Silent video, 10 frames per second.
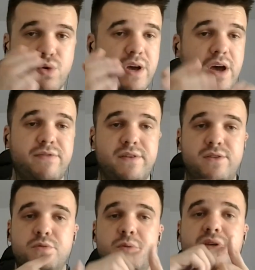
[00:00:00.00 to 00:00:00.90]
So you have
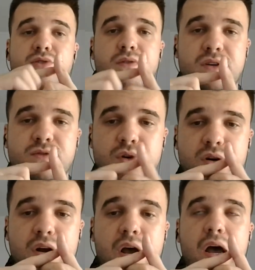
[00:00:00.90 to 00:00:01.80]
a dropshipping software
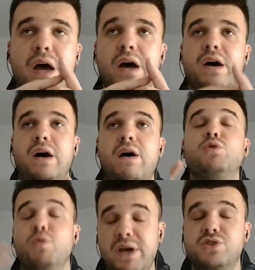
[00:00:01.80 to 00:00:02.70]
for uh,
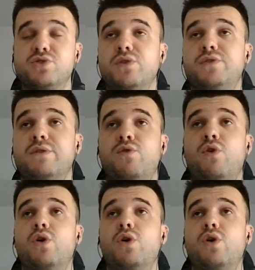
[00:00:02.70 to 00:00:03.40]
automation software